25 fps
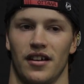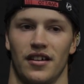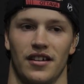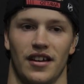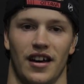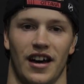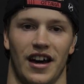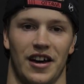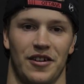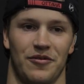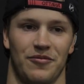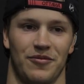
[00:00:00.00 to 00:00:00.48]

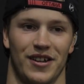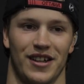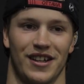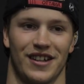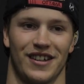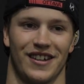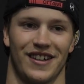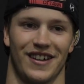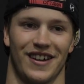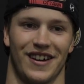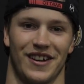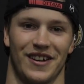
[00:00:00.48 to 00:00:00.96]
Yeah, I
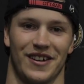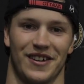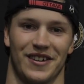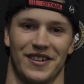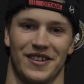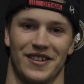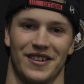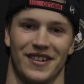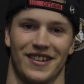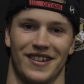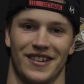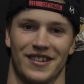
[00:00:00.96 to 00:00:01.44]
mean,
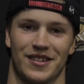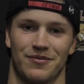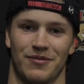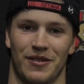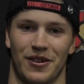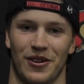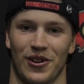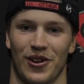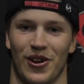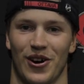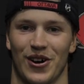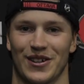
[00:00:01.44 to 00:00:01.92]
it's
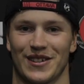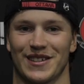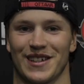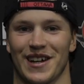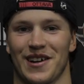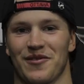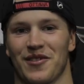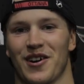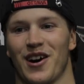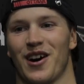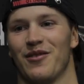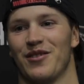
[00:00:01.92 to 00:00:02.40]
been a long
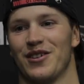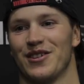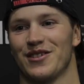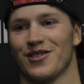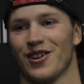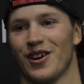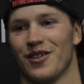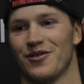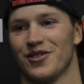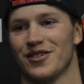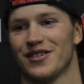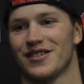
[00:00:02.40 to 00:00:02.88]
time coming,
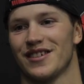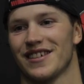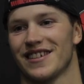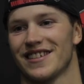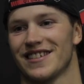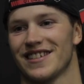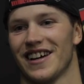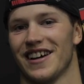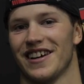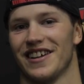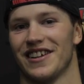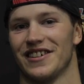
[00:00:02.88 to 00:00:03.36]
so I'm just
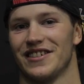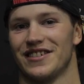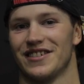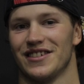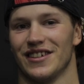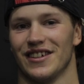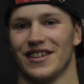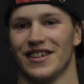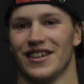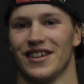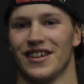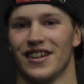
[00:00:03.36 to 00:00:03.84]
excited
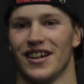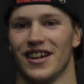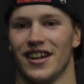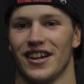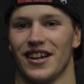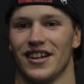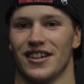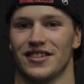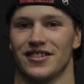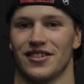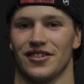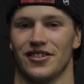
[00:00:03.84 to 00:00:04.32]
to
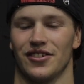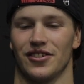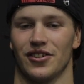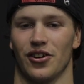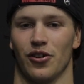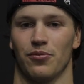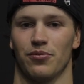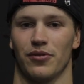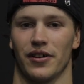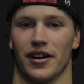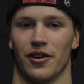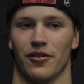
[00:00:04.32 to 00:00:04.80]
you
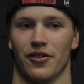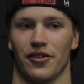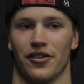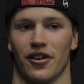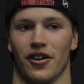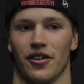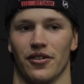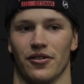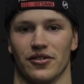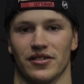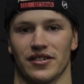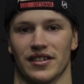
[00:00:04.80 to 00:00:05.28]
know, play with
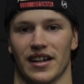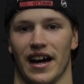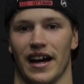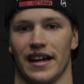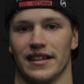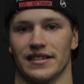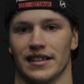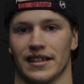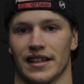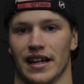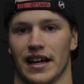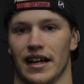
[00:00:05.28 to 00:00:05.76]
all those
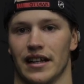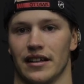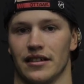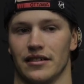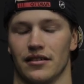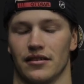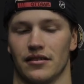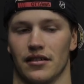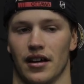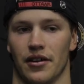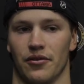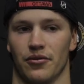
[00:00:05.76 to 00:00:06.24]
guys
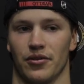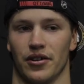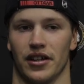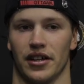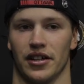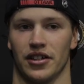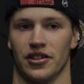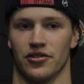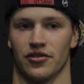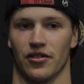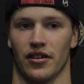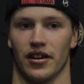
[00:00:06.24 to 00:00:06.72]
again. I
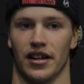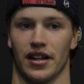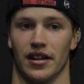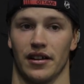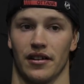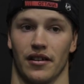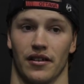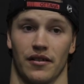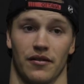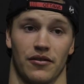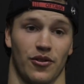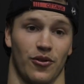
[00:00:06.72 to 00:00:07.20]
really enjoyed
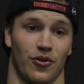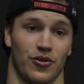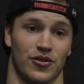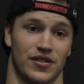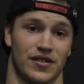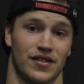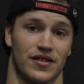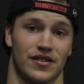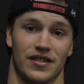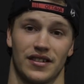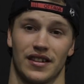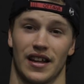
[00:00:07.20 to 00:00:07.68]
it,
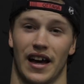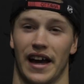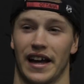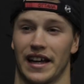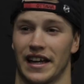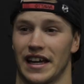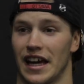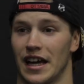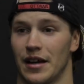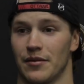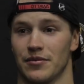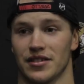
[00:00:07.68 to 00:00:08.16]
those
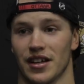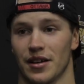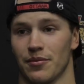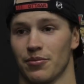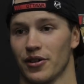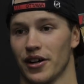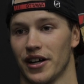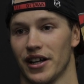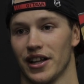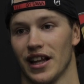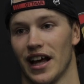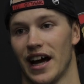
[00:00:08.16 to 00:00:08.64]
9 games I
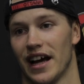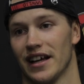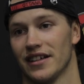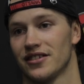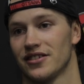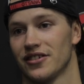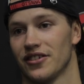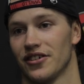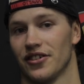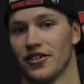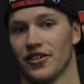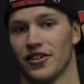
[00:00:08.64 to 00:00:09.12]
played
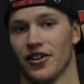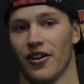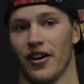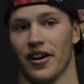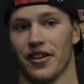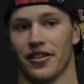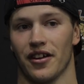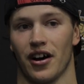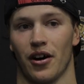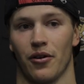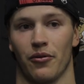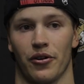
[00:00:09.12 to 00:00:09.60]
last year. You know,
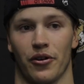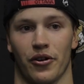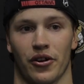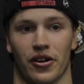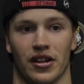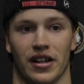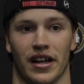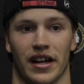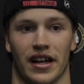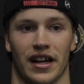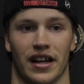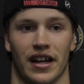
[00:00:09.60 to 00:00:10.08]
I thought we were
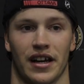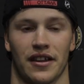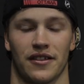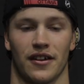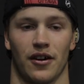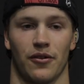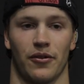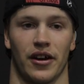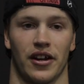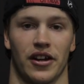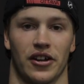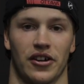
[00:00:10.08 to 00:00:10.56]
clicking. I
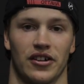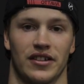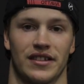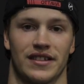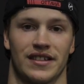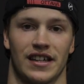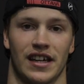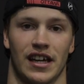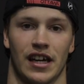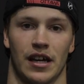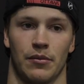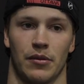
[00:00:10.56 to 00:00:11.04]
thought we had a good
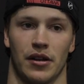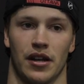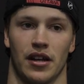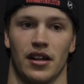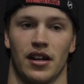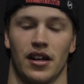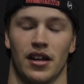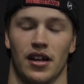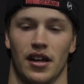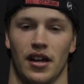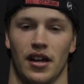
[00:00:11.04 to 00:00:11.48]
team. And